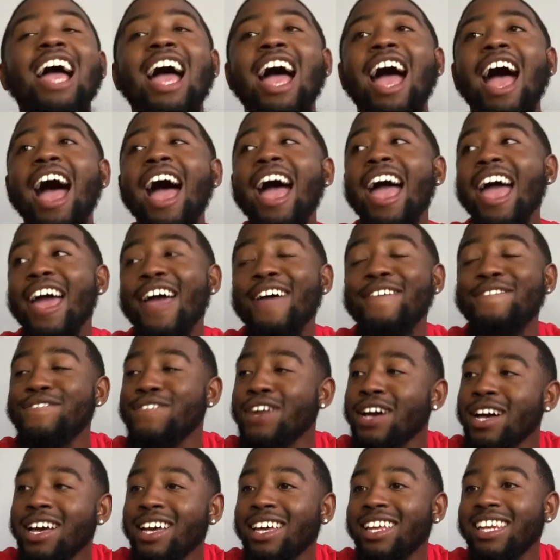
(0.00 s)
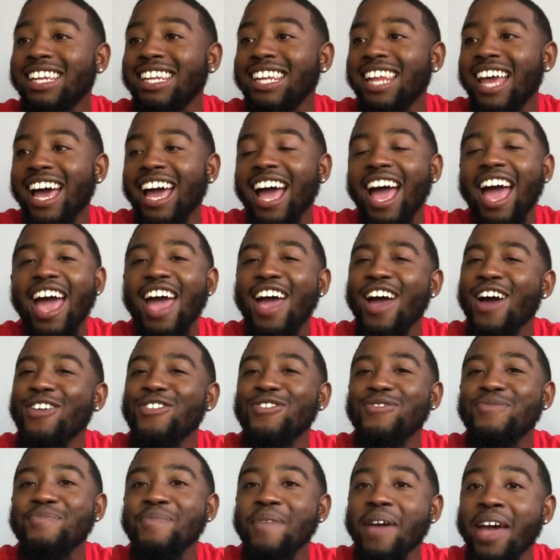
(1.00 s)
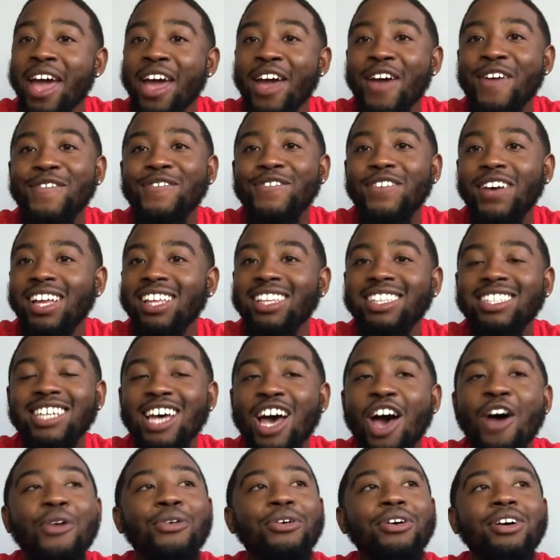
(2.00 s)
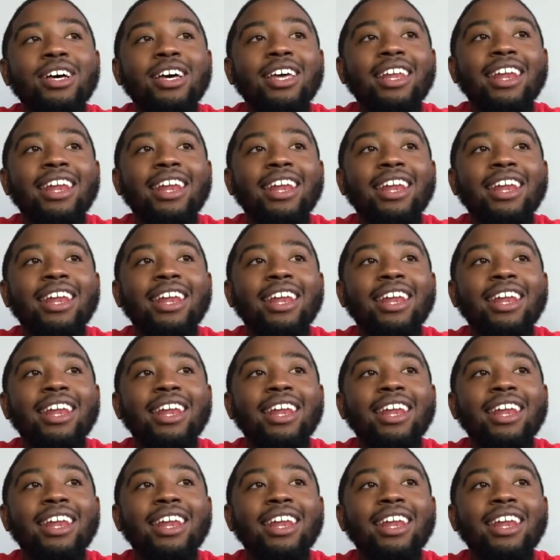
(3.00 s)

I had fun. Like, I had a mad fun childhood.